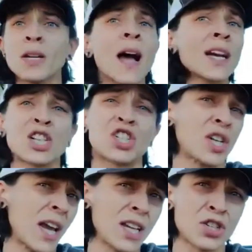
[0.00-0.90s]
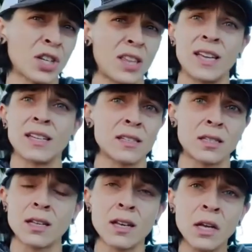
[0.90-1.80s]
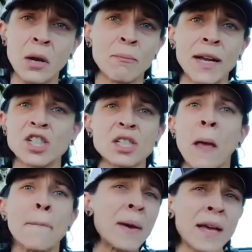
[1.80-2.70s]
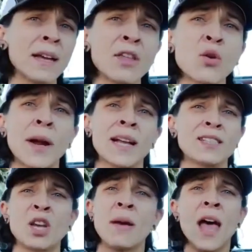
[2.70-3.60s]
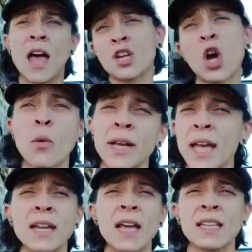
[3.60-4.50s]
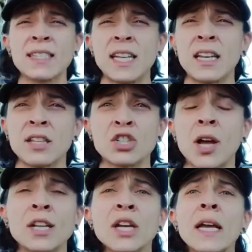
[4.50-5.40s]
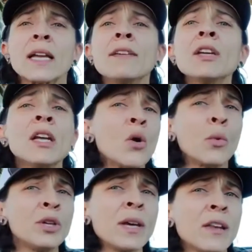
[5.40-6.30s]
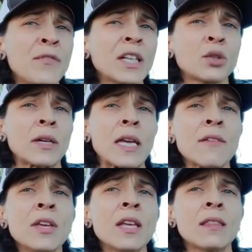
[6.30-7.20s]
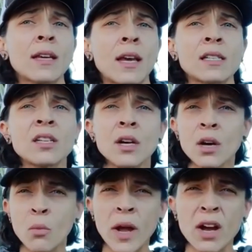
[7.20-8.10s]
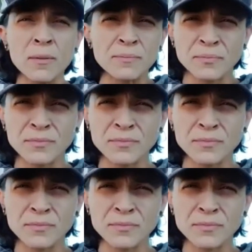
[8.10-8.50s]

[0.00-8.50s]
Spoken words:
we're not going to change things by just paying their ransom and going and seeing the judge. Even when you get a victory, even in the case where,